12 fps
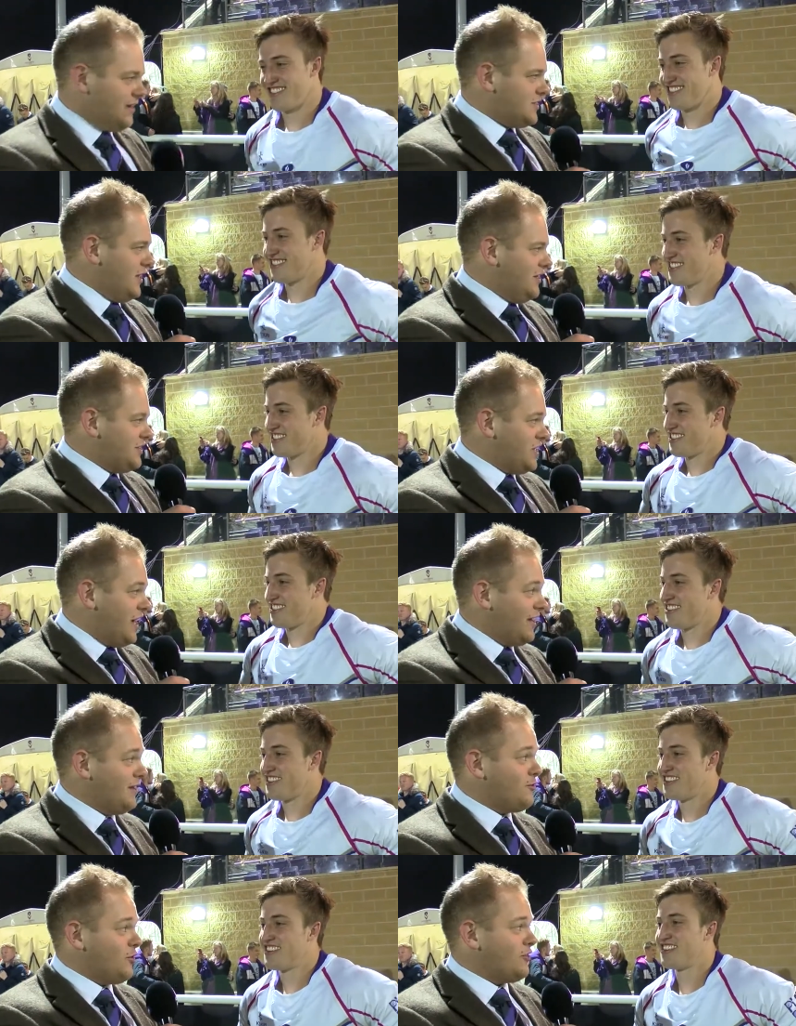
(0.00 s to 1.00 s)
Speaker 1: So, Jack,
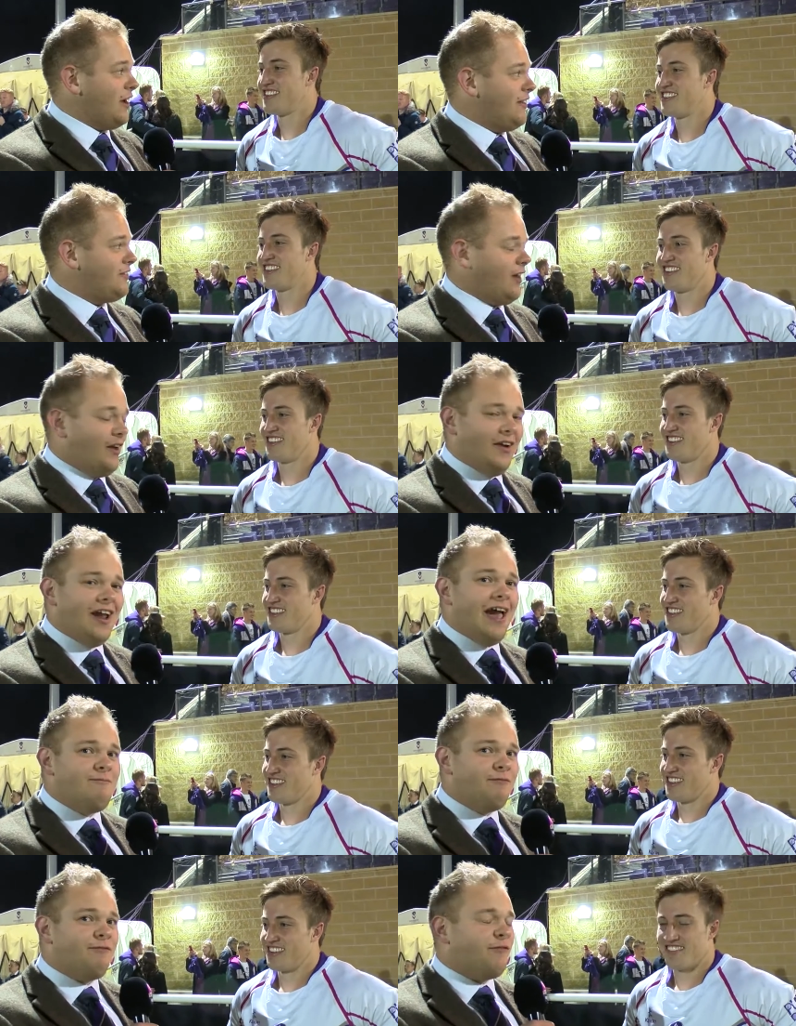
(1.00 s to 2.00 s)
you've just had an
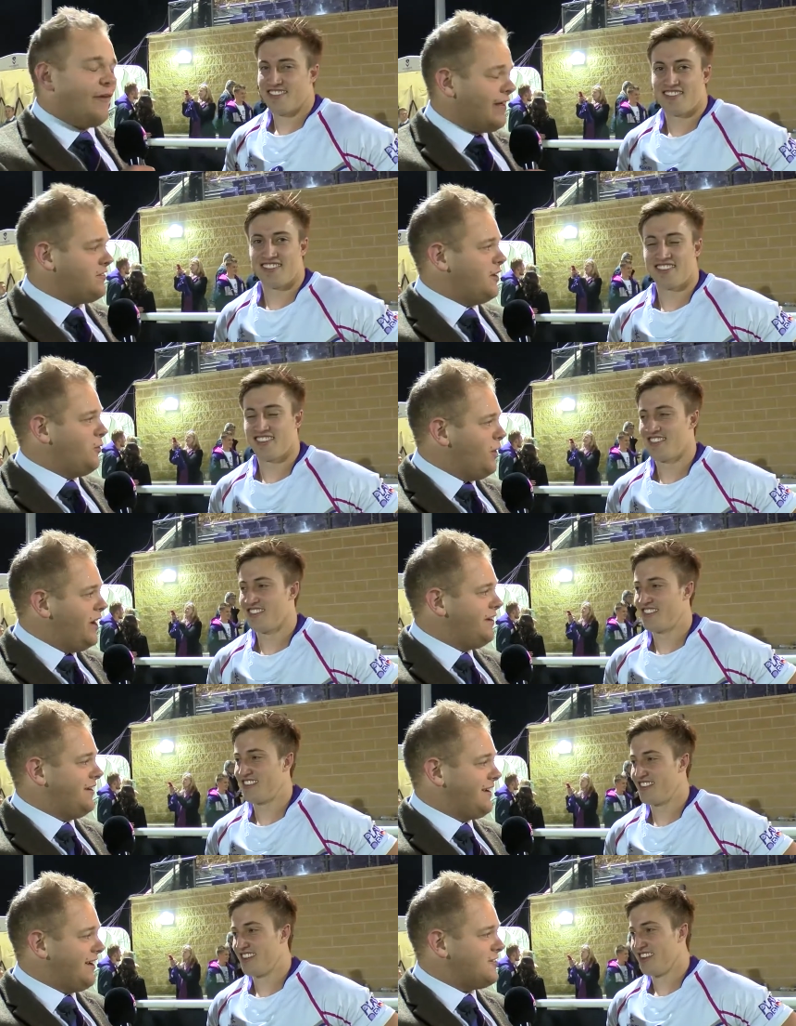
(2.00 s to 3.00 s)
emphatic
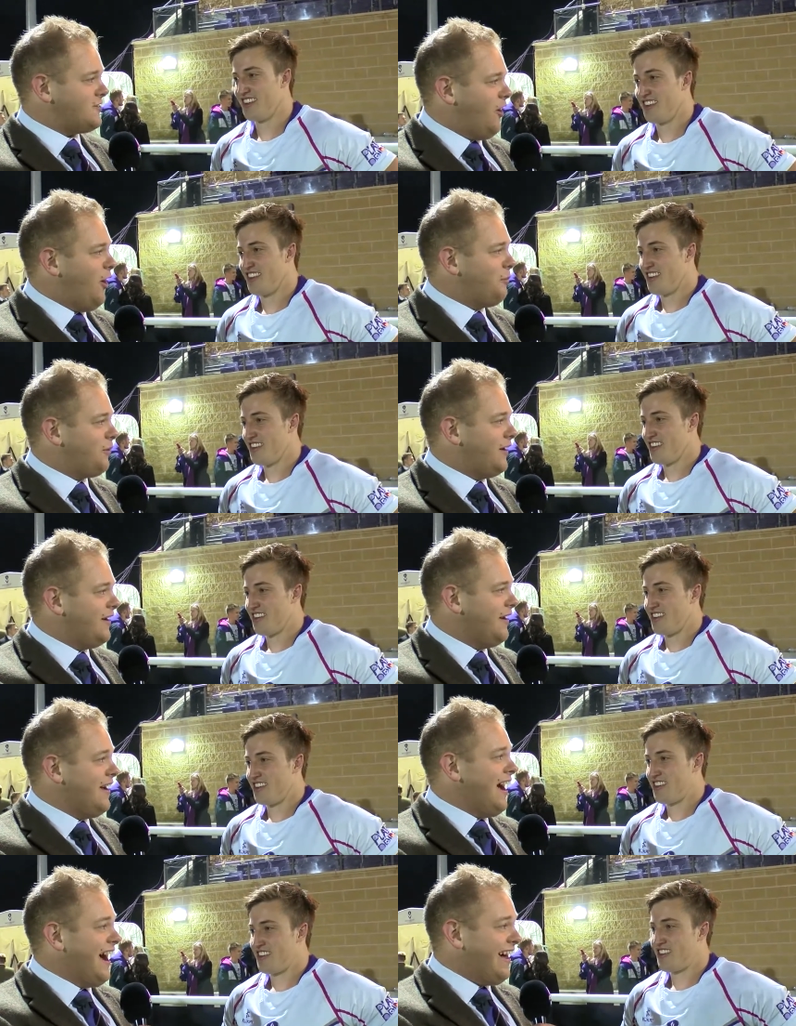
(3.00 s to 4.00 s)
win against Hartpury
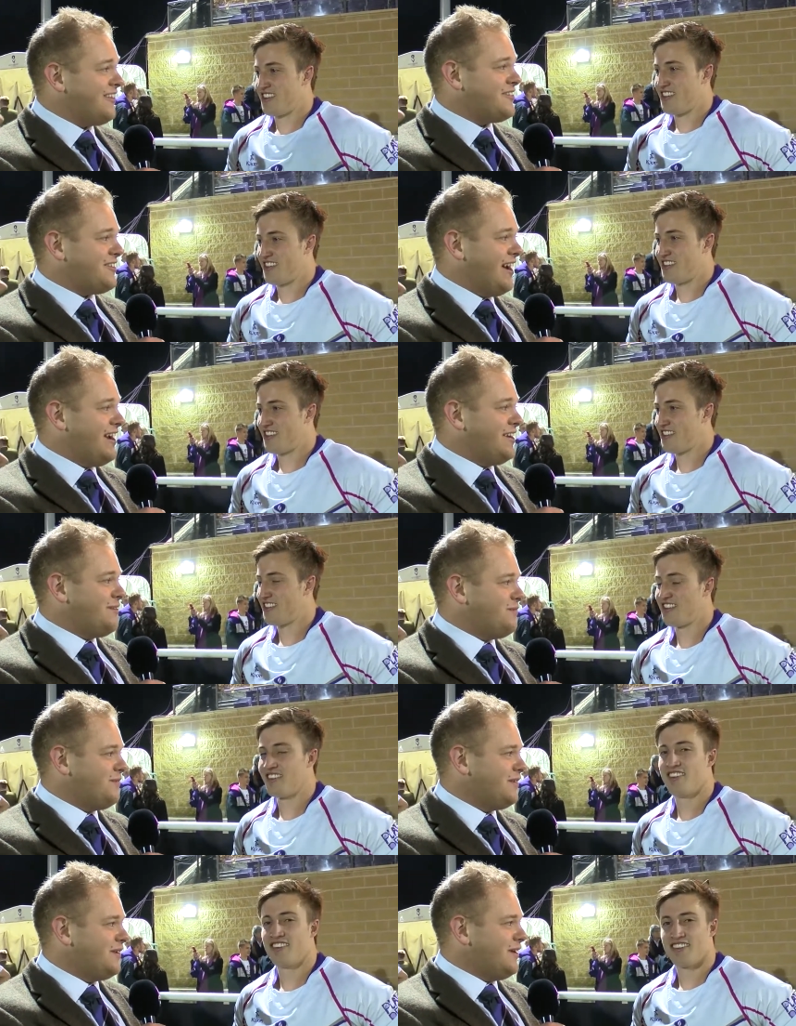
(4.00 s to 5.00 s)
at the
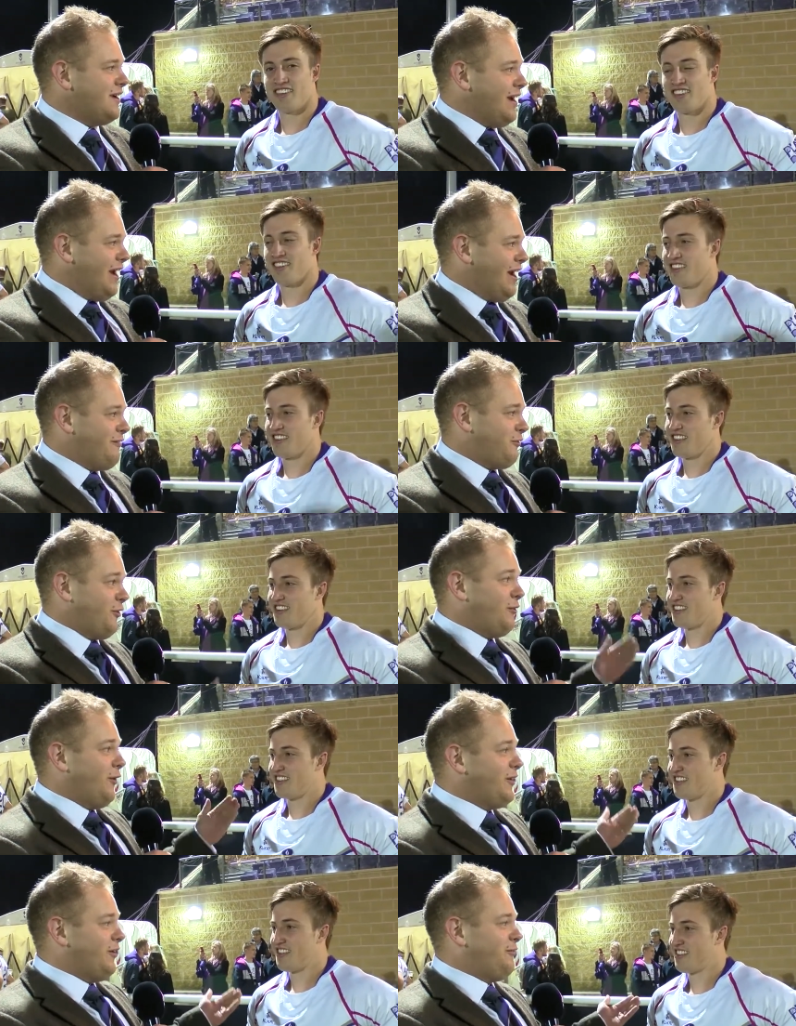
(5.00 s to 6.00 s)
stadium in front of
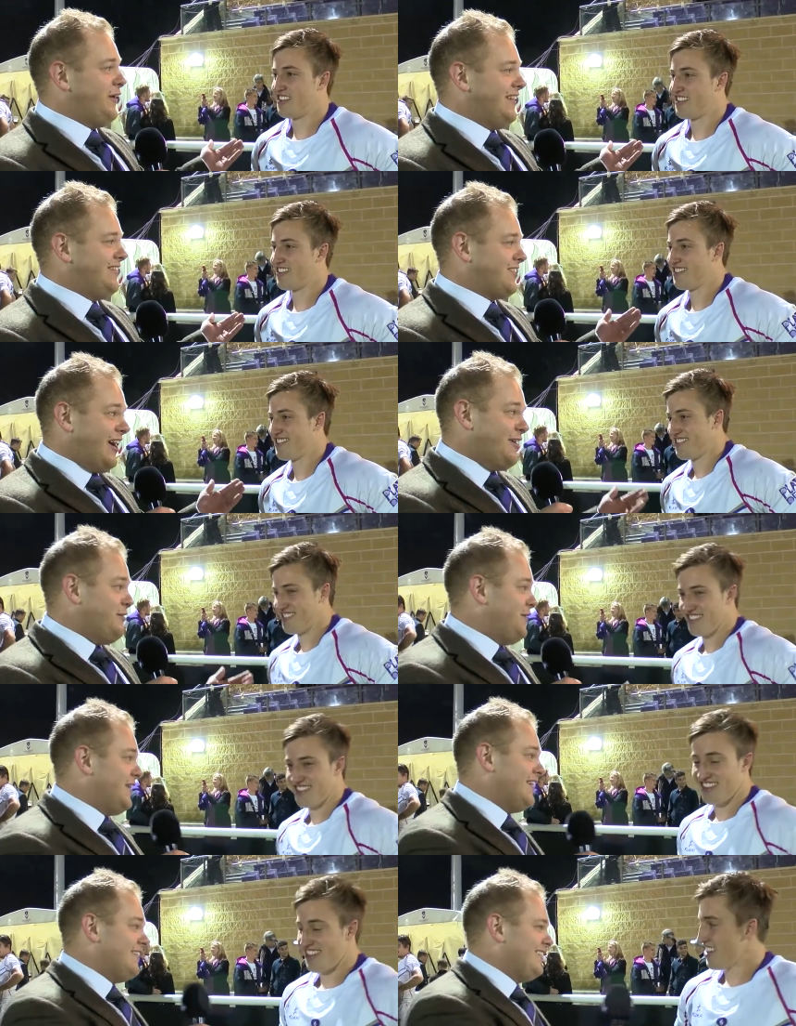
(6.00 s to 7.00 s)
all your fans. How are you
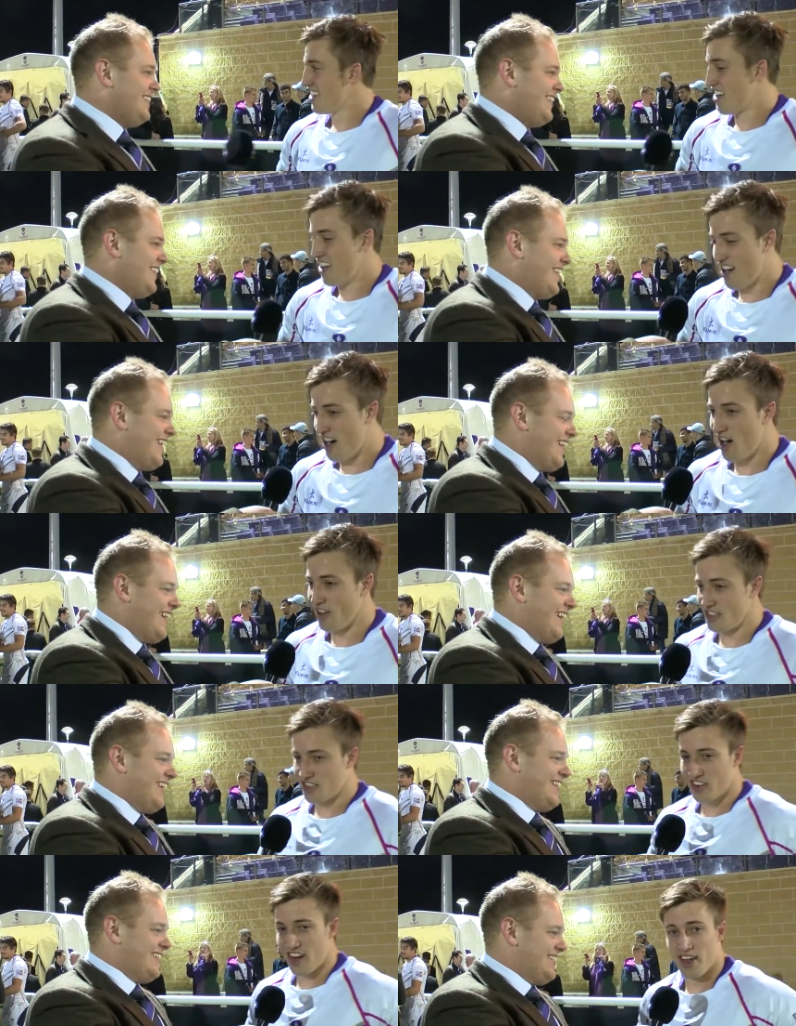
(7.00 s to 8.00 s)
feeling? Oh,
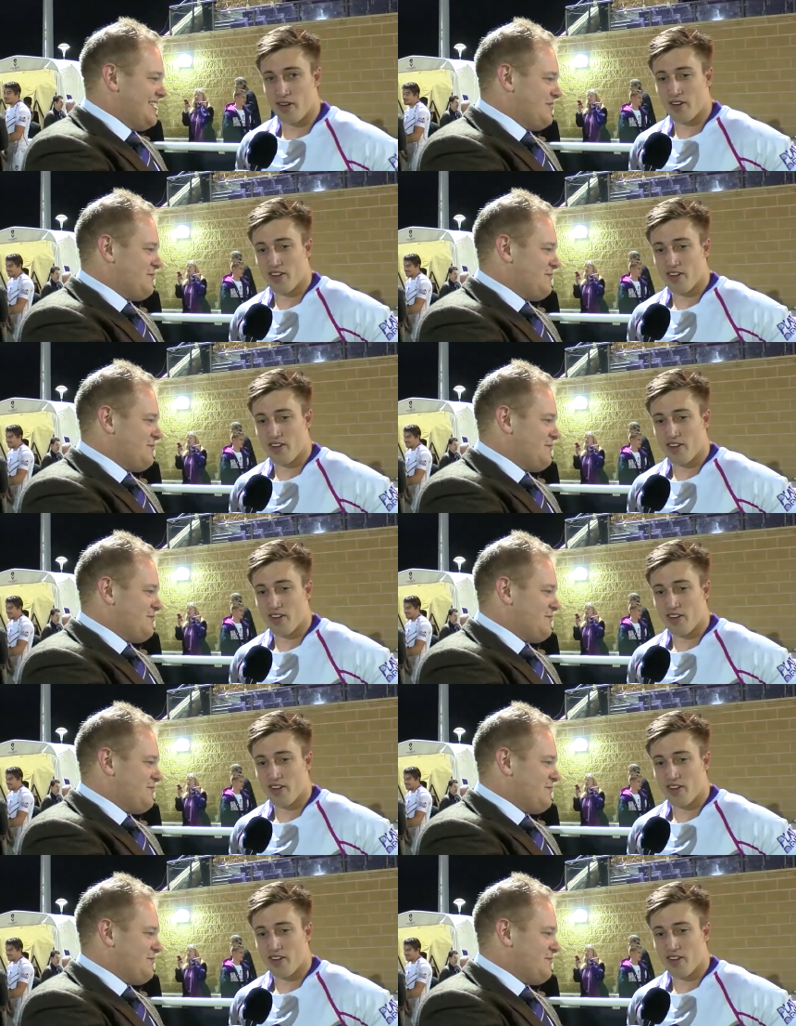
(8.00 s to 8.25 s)
it's great.